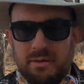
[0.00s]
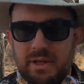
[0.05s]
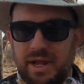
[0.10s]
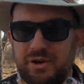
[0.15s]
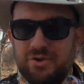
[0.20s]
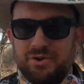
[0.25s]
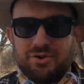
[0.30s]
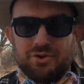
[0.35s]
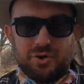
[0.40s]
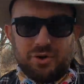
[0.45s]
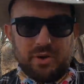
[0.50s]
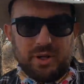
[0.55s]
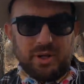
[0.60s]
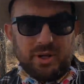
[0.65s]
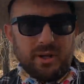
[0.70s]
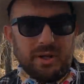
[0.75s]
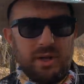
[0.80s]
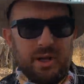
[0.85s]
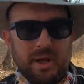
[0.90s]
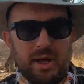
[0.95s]
nature
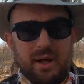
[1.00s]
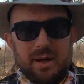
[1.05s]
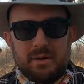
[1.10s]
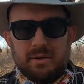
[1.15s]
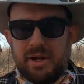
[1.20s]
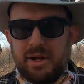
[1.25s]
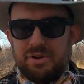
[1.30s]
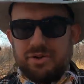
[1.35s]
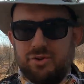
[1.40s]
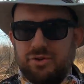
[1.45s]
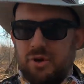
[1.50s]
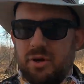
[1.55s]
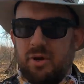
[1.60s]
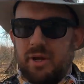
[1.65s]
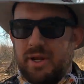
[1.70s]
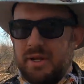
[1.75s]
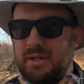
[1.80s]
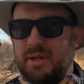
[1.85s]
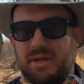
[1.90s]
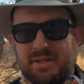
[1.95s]
journaling. nature
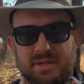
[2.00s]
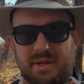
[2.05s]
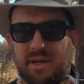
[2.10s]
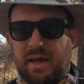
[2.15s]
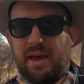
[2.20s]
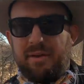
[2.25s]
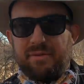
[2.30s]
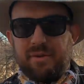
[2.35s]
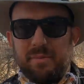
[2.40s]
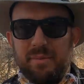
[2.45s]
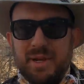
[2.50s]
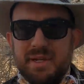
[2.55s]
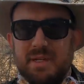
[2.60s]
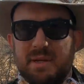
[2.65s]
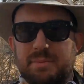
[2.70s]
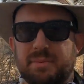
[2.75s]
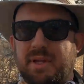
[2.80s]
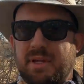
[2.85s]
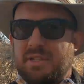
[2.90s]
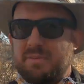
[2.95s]
journaling doesn't have to be
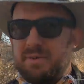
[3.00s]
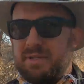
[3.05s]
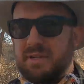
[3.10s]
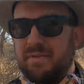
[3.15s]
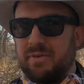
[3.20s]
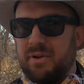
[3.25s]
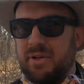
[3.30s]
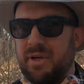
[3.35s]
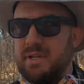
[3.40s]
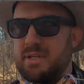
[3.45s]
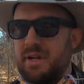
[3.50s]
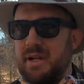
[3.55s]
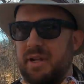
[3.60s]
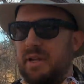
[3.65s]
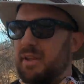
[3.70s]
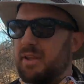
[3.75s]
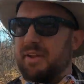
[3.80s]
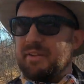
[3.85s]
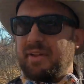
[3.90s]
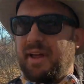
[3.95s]
something specifically done
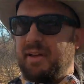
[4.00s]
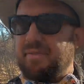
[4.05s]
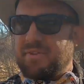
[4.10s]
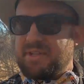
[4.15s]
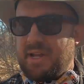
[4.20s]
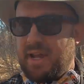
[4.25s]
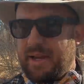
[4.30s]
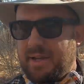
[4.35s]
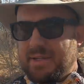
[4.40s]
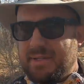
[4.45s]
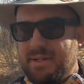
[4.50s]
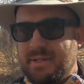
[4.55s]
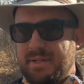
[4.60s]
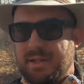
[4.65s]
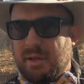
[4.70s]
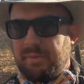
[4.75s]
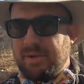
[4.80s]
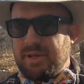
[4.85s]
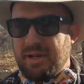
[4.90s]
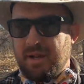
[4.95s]
in the life sciences.
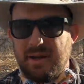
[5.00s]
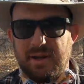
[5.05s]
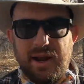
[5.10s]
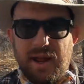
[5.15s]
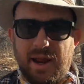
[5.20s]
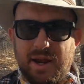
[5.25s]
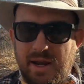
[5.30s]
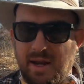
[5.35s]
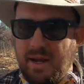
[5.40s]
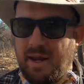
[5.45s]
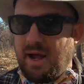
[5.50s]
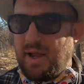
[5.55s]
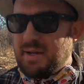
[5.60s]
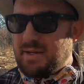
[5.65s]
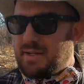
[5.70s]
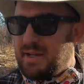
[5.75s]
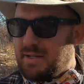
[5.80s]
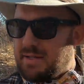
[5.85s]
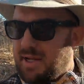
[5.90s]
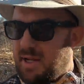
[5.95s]
It can be done in any
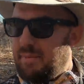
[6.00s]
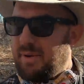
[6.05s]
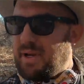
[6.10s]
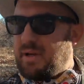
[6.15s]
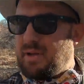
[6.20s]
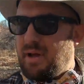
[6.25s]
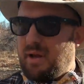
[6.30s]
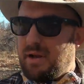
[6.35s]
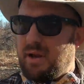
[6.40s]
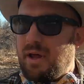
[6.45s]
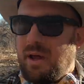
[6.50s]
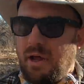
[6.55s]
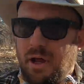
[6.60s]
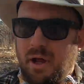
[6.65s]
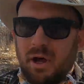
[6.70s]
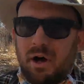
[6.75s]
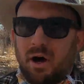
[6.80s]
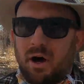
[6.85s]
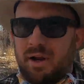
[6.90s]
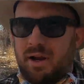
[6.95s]
content. It can be done
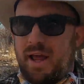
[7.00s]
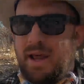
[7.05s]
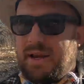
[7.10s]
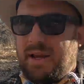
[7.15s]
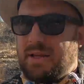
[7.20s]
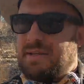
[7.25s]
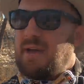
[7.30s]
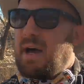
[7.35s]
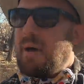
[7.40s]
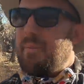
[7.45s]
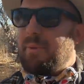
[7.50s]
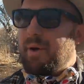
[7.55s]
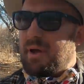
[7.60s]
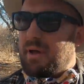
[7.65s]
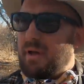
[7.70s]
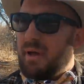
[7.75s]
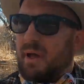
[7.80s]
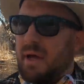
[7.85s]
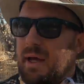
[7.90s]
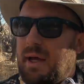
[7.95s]
on any
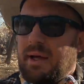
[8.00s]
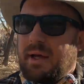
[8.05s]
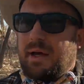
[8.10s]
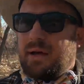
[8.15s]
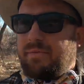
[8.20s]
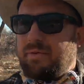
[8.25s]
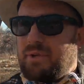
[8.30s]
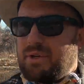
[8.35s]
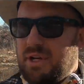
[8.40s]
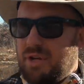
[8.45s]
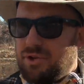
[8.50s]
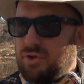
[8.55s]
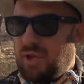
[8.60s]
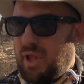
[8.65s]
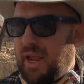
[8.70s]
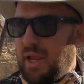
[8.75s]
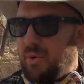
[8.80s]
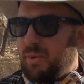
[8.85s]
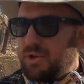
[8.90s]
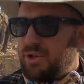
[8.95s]
topic. If you teach
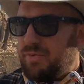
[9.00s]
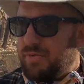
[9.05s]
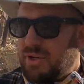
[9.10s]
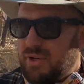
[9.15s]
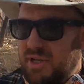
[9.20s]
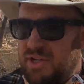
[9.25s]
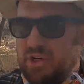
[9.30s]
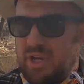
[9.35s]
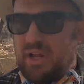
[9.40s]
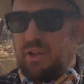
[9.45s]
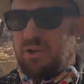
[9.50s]
language, if you teach